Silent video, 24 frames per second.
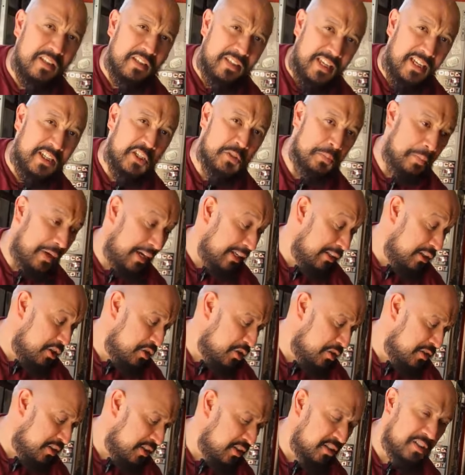Yeah, this my ignition
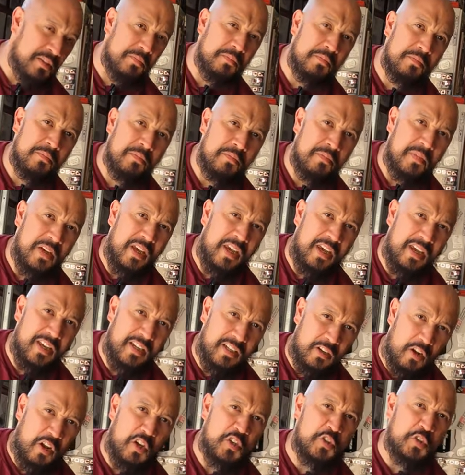system, okay. and
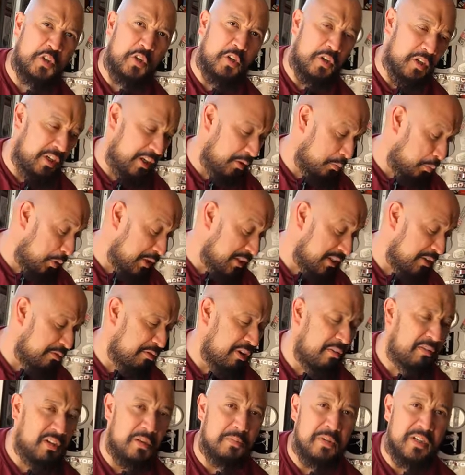also it was a
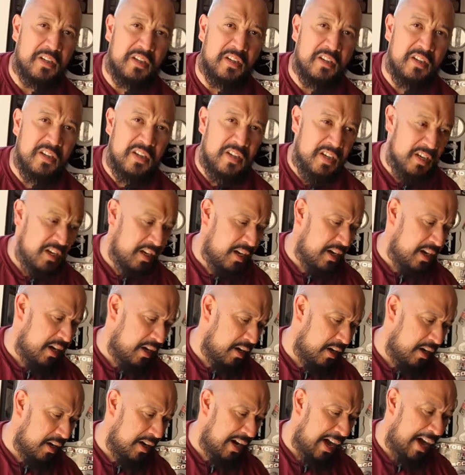rev limiter. Oh.
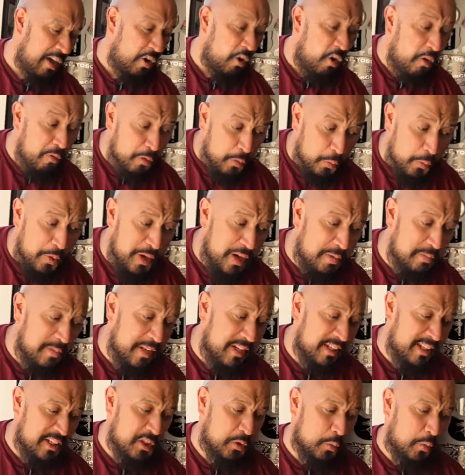Uh, I over revved,
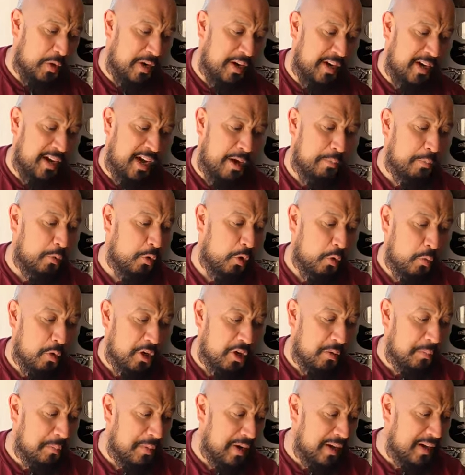and that's why I broke one
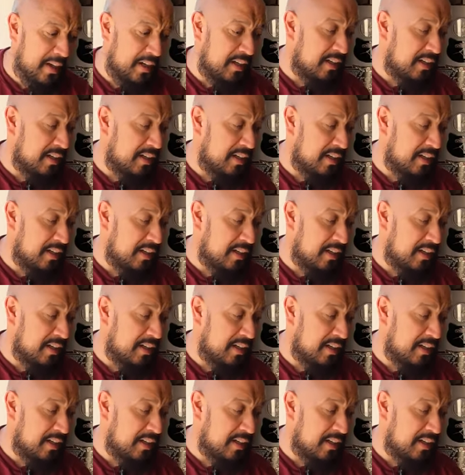of my